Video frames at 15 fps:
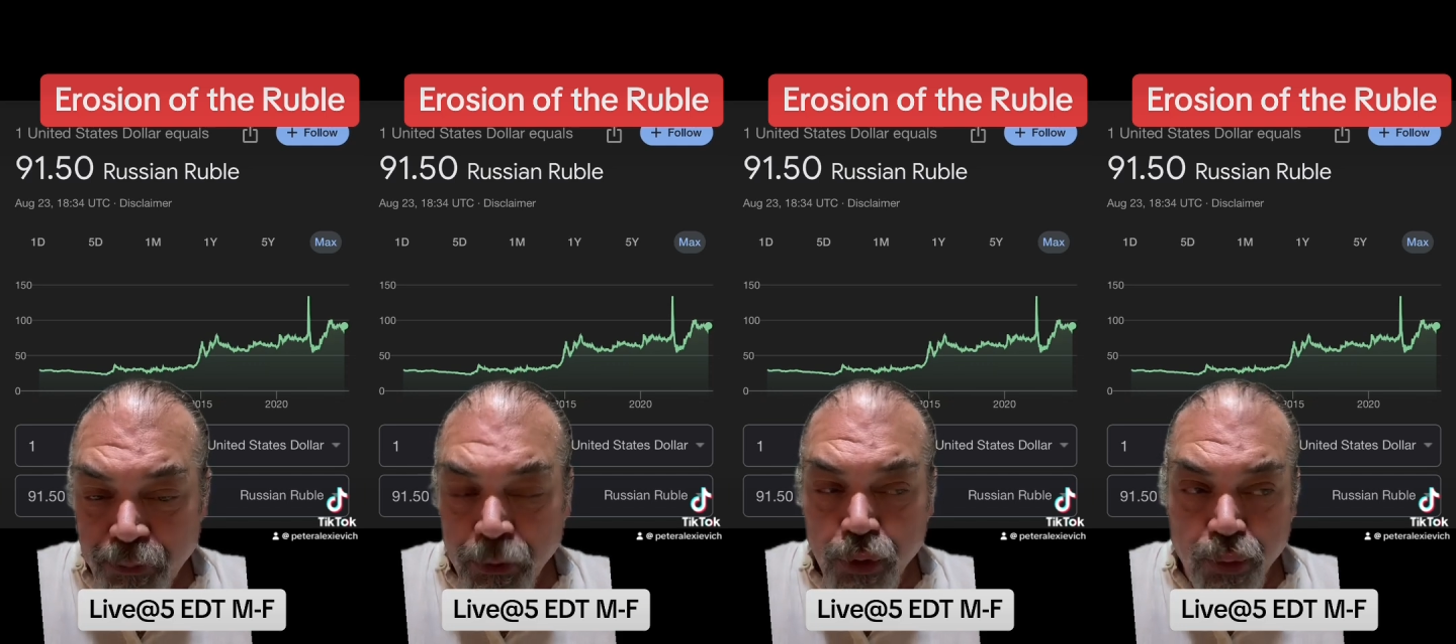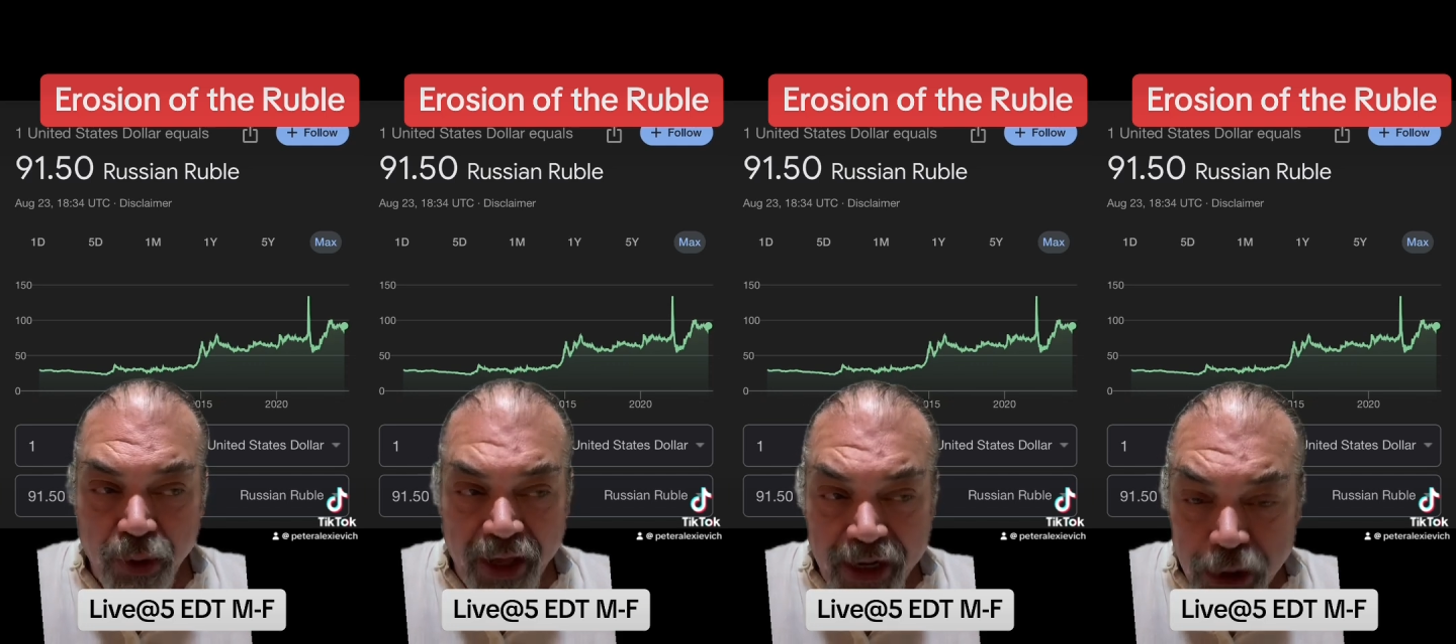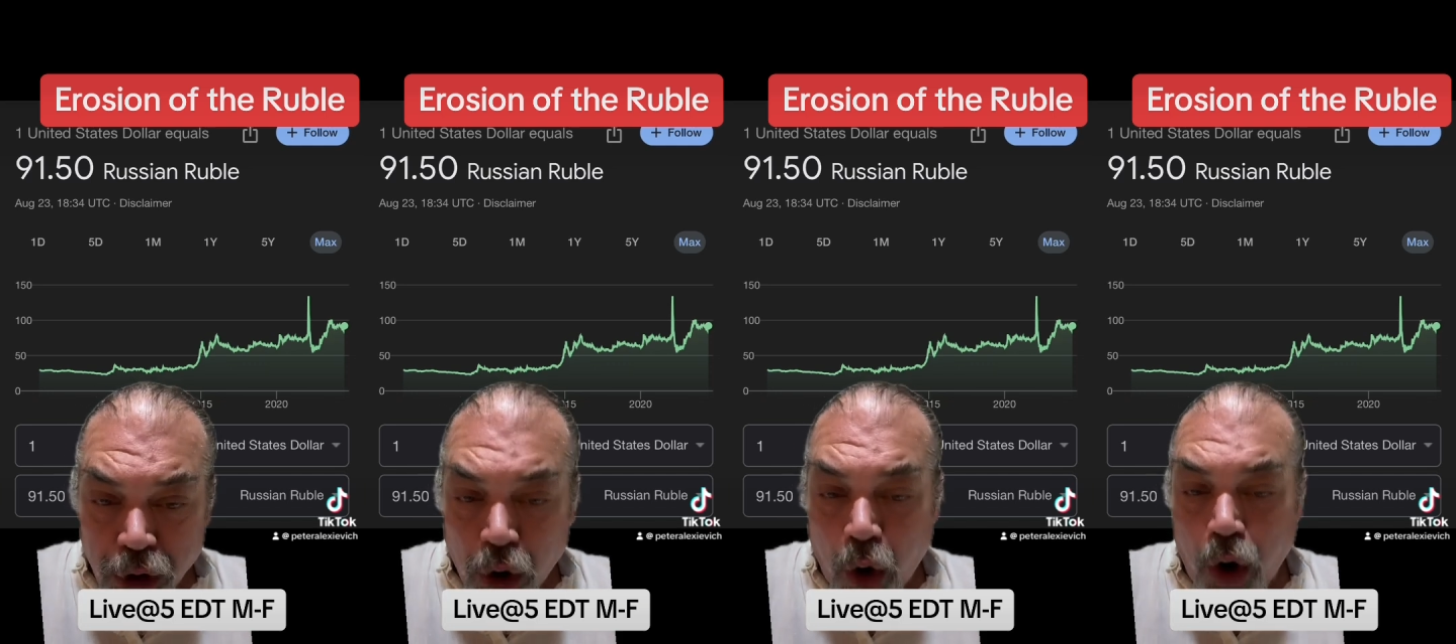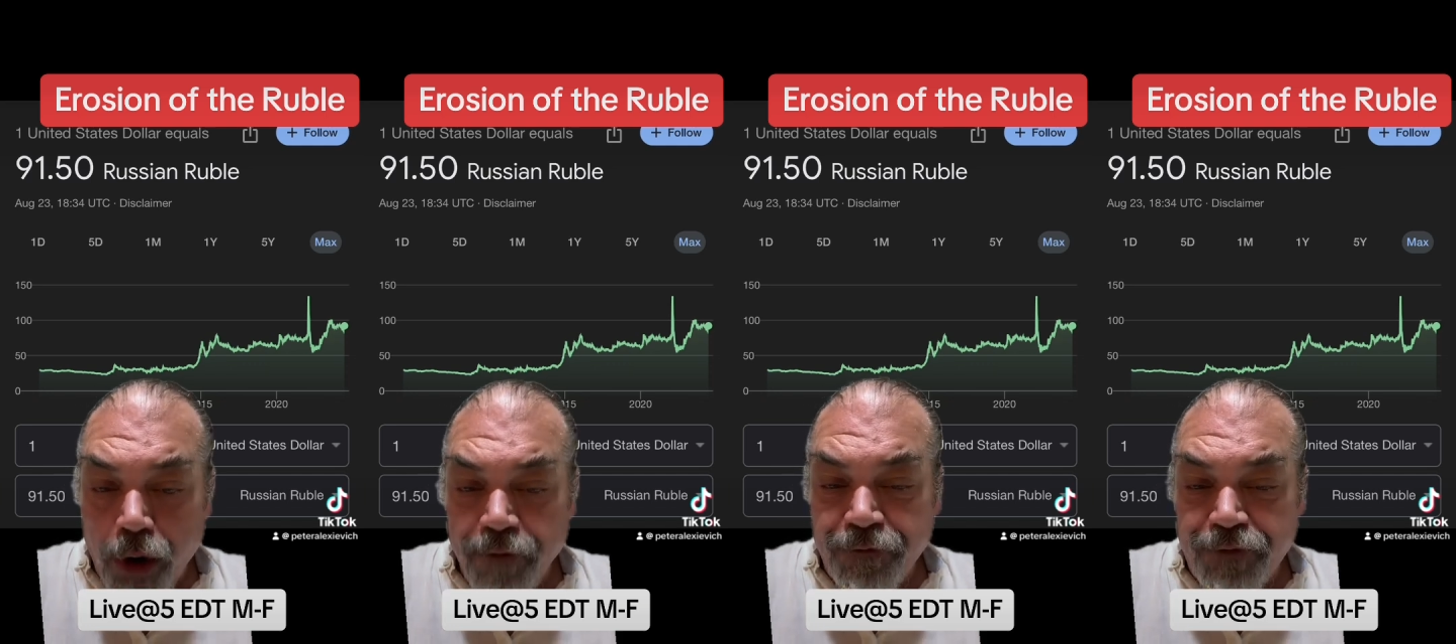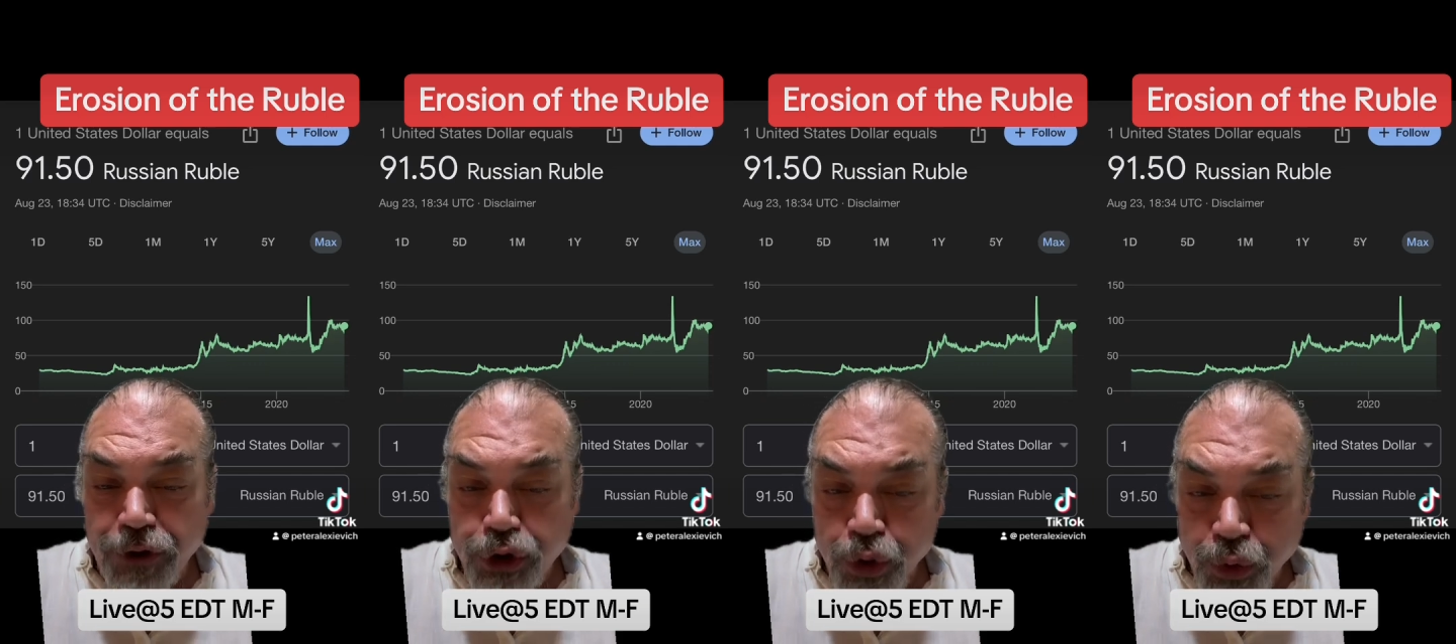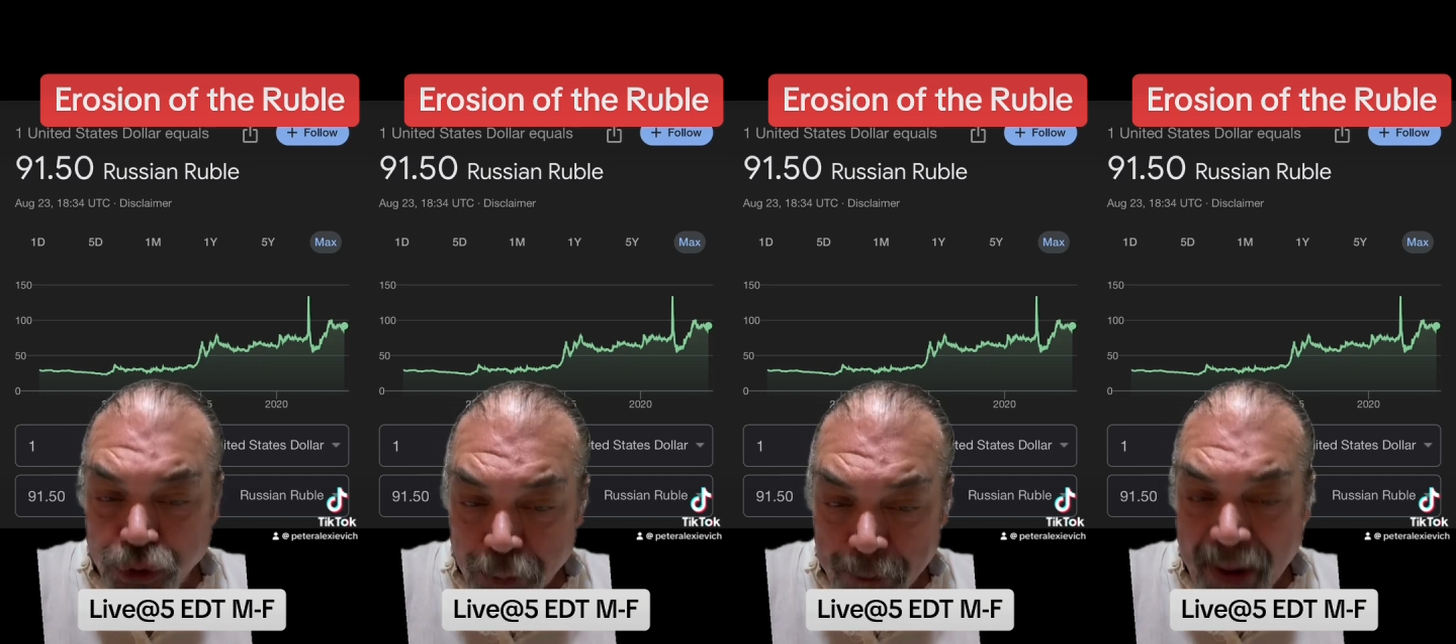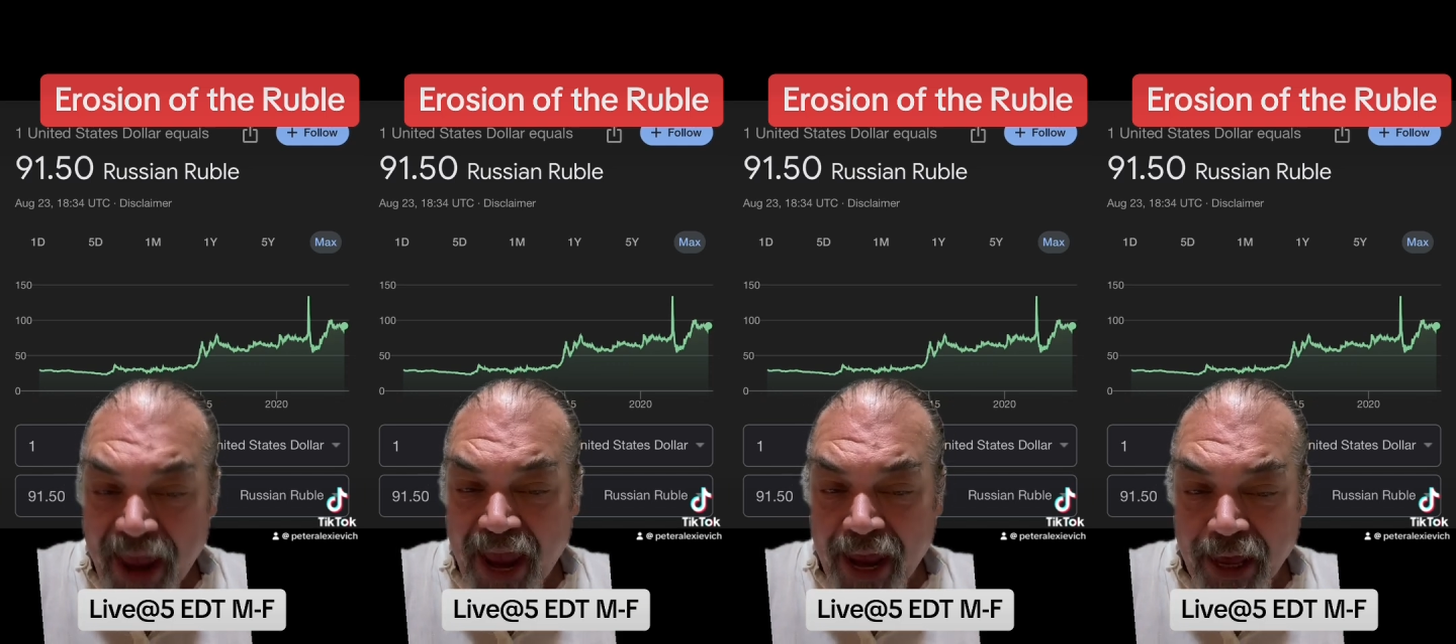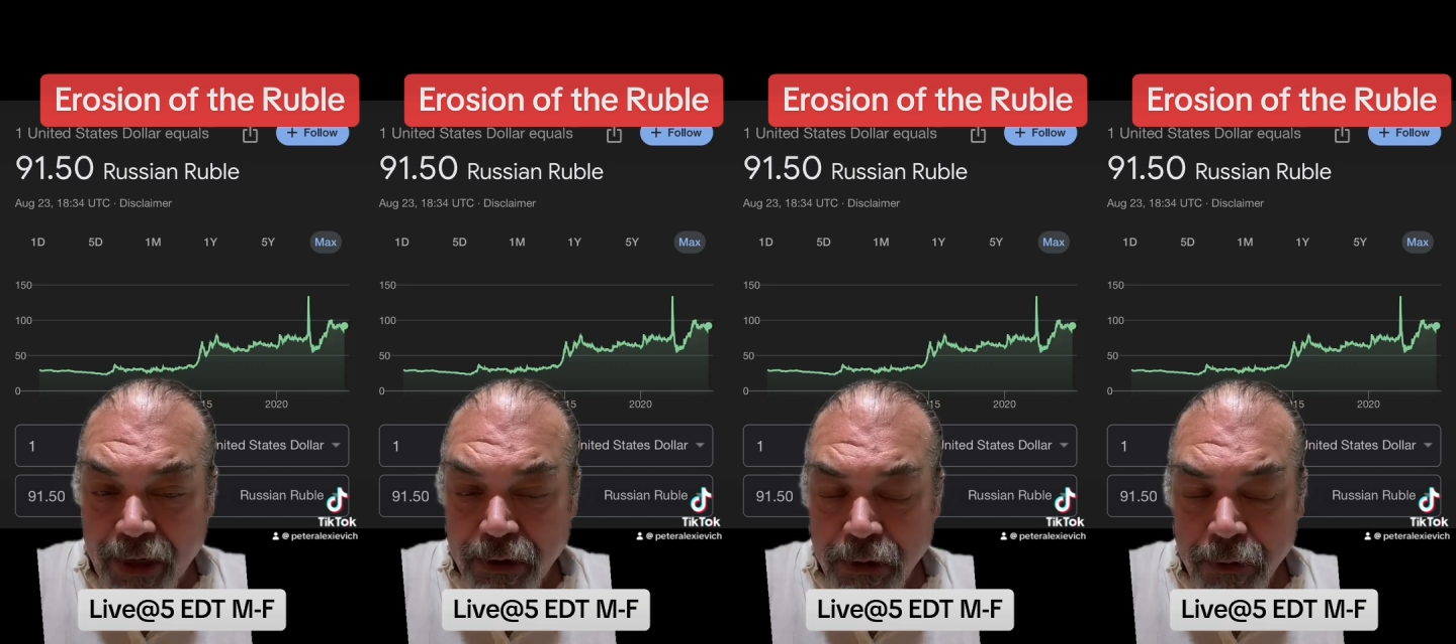creating an artificial
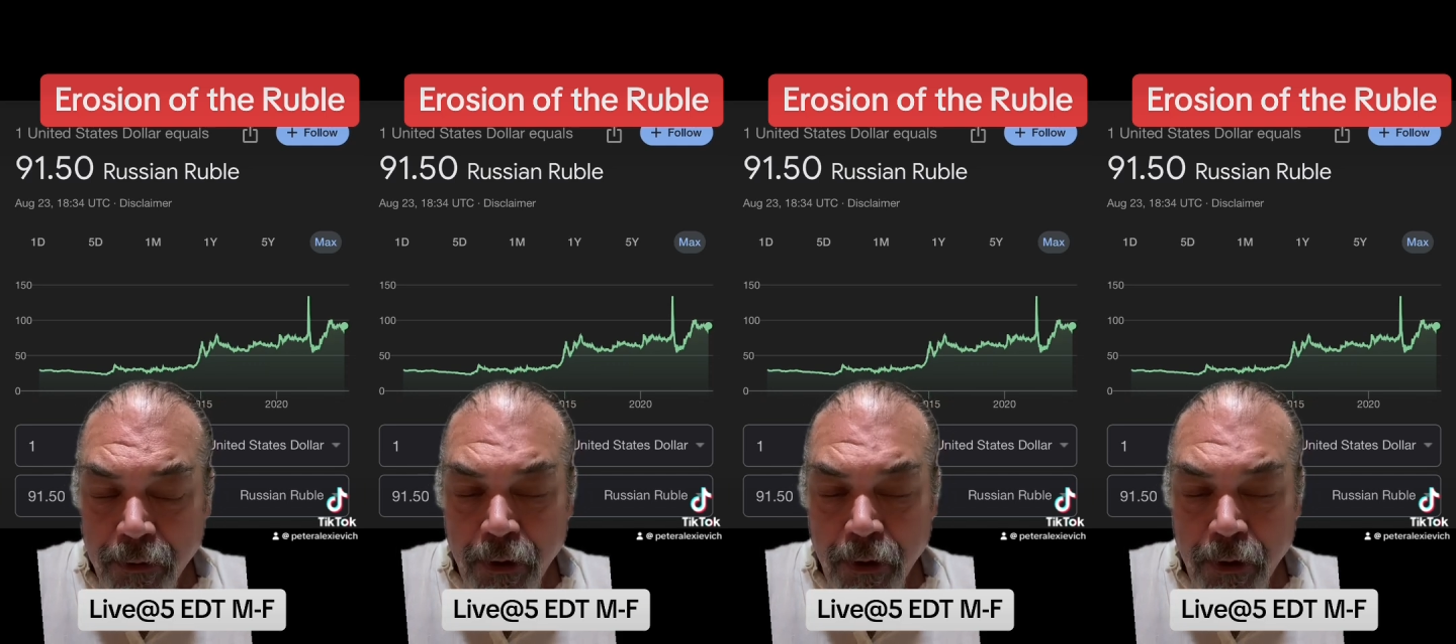demand.